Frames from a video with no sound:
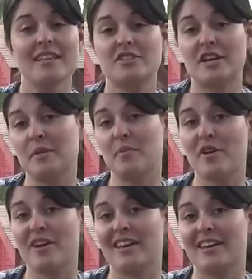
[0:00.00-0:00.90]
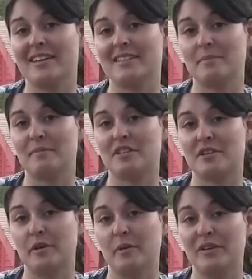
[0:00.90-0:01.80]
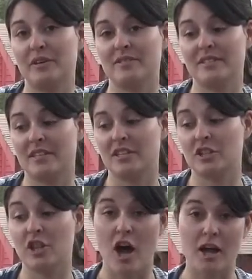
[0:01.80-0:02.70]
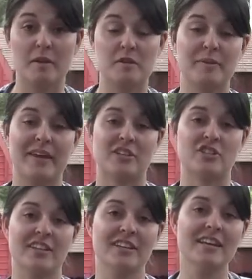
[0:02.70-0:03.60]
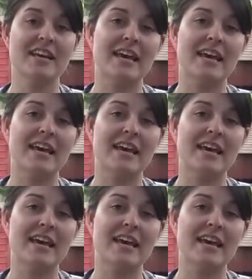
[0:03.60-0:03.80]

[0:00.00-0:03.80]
Checkerboard is a material we use to teach long multiplication.